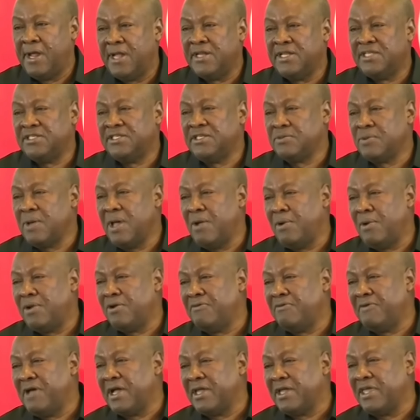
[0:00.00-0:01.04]
And this is why
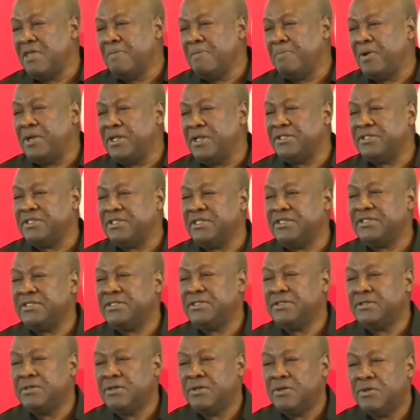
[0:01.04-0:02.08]
one of our key policies